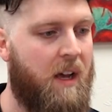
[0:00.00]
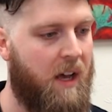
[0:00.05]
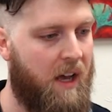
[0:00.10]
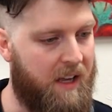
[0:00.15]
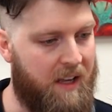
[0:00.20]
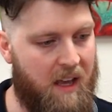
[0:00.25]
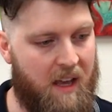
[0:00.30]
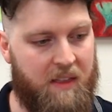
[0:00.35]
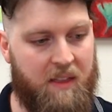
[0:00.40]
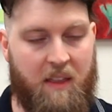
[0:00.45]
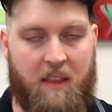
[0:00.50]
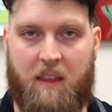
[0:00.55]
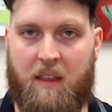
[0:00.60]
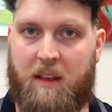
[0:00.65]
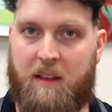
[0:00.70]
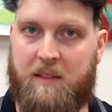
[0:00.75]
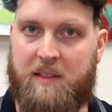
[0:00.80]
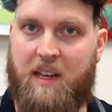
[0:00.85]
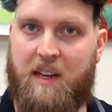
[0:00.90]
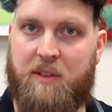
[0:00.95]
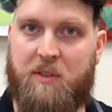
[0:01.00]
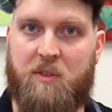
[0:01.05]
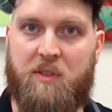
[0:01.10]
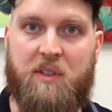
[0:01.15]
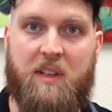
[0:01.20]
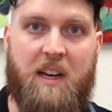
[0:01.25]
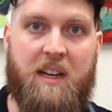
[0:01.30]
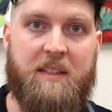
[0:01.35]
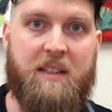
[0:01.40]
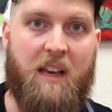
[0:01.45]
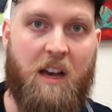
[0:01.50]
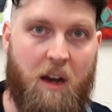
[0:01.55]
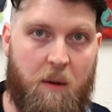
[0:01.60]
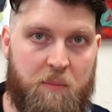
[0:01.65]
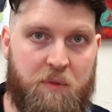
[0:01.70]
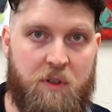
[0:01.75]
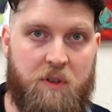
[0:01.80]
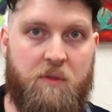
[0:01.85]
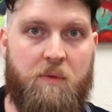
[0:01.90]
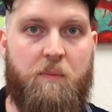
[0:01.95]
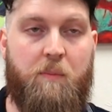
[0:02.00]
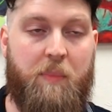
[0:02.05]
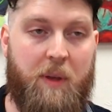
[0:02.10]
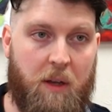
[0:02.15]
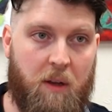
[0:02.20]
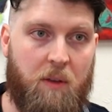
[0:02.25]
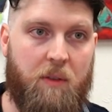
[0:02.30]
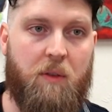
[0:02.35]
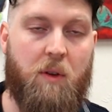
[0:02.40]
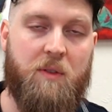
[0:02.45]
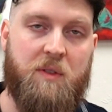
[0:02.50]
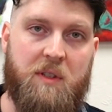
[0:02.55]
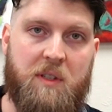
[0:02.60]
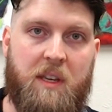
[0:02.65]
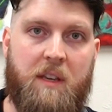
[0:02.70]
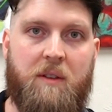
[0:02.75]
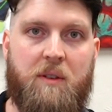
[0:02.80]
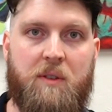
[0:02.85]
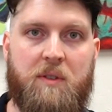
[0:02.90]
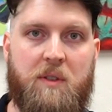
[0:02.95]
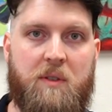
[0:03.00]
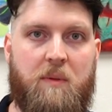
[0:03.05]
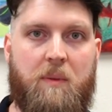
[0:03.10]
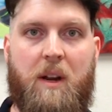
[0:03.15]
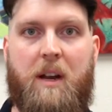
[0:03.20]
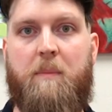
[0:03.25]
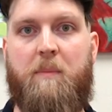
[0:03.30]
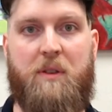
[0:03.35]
Again, this exercise helps you build those skills, right?